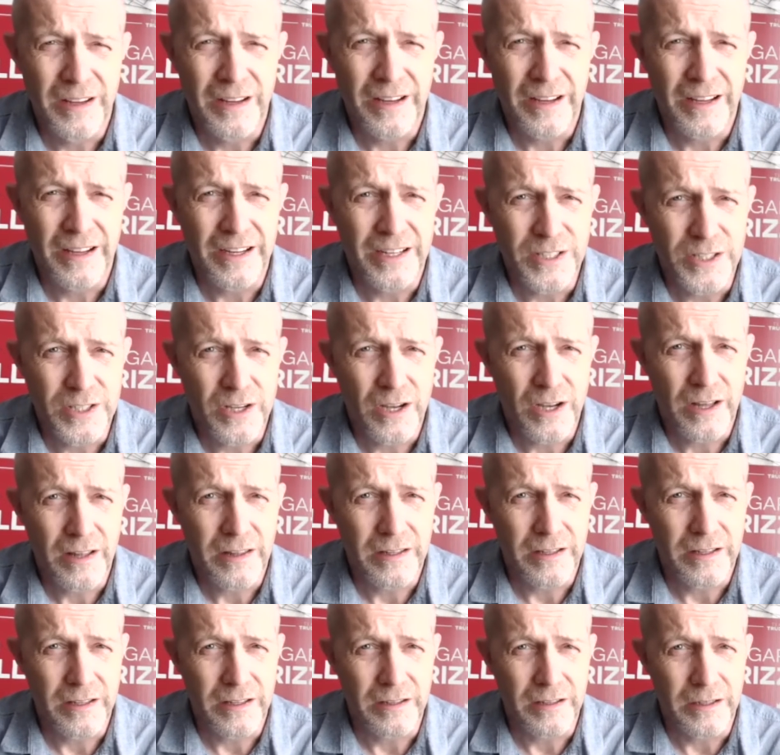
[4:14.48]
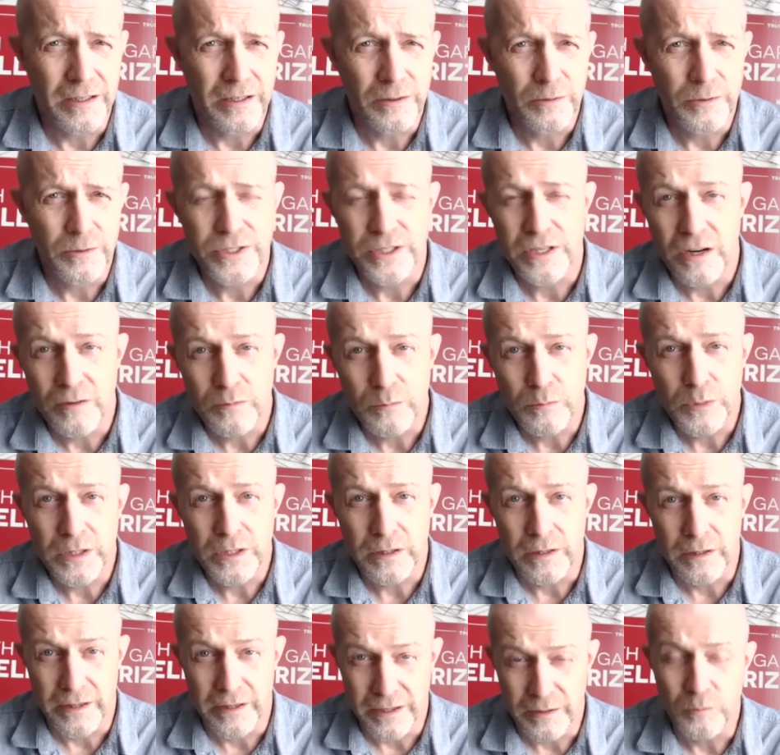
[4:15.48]
And I saw that here was a government
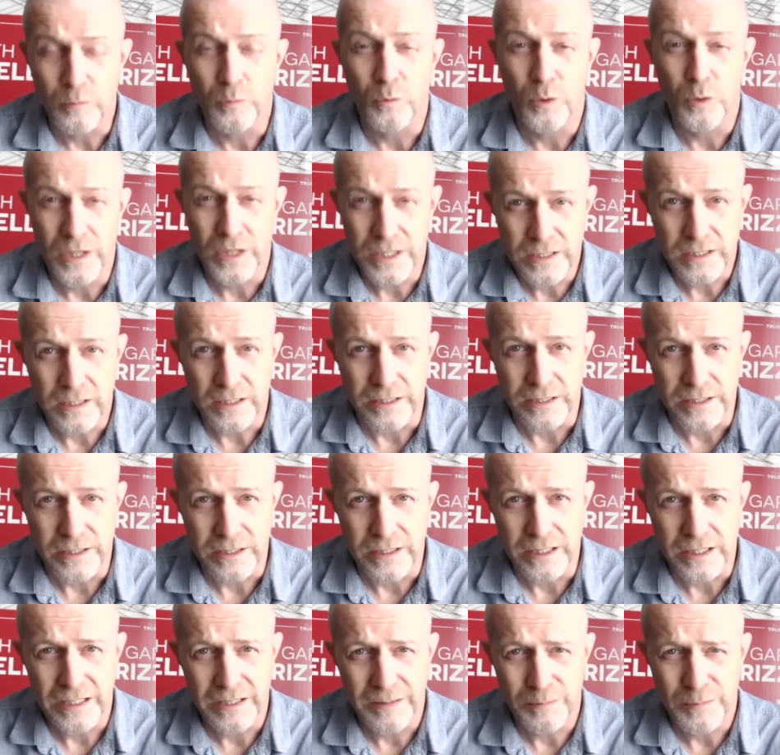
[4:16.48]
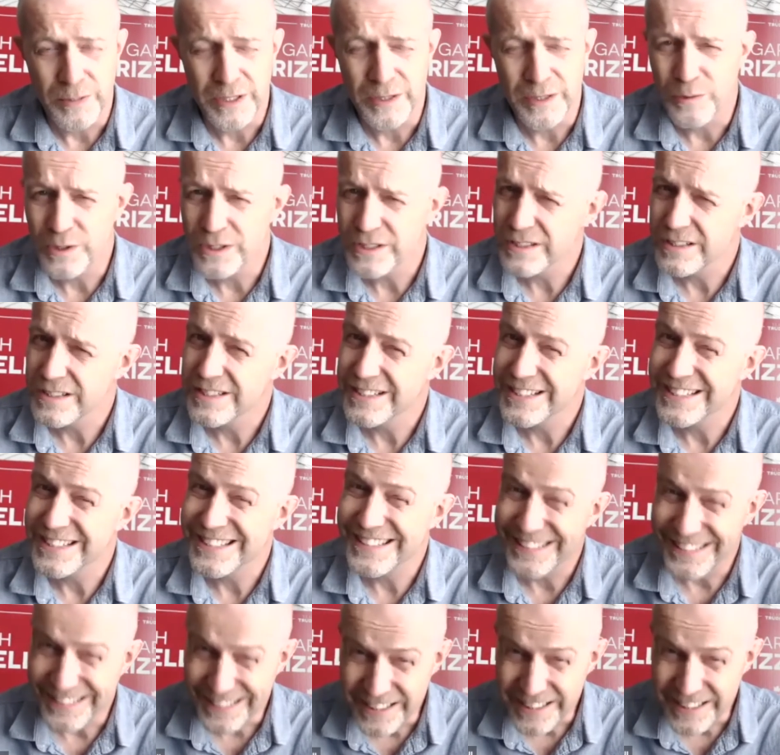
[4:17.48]
that was listening, but wasn't just
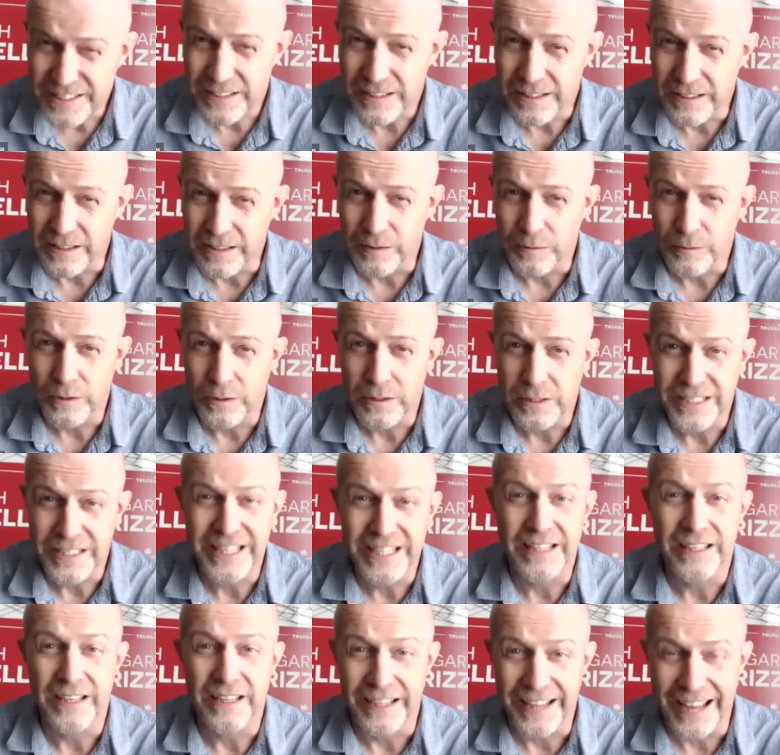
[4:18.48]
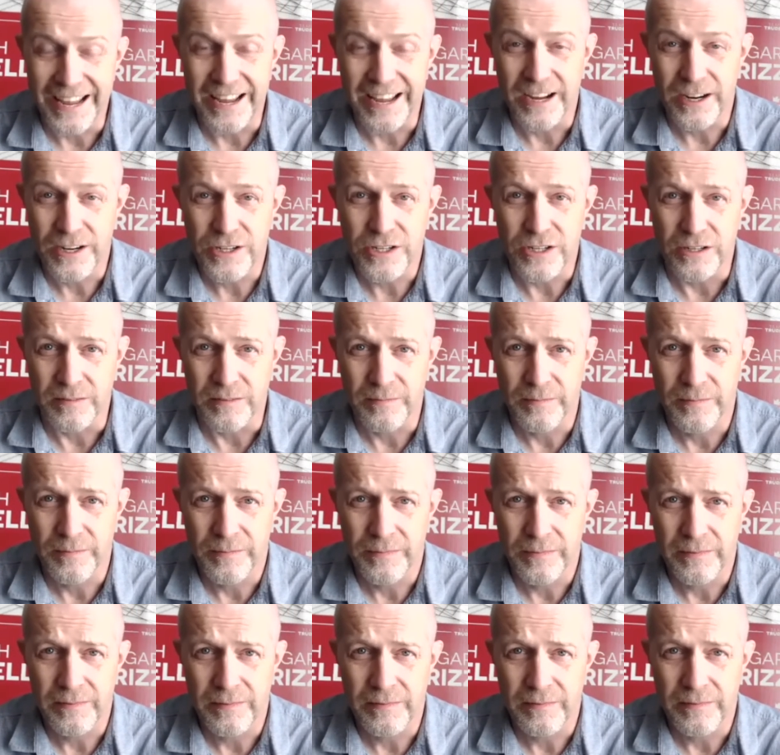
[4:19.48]
listening, they were taking action.
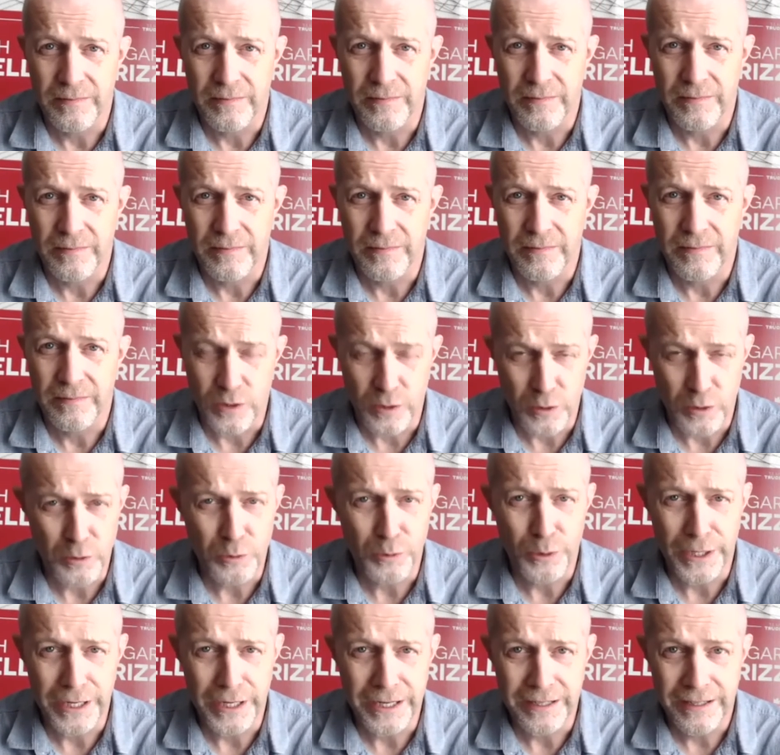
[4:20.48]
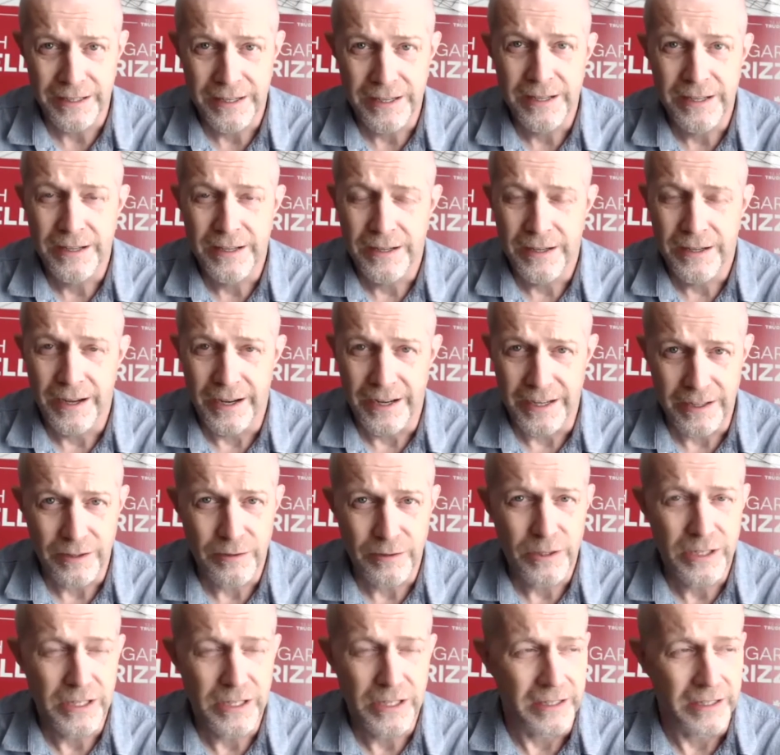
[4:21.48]
So I agreed.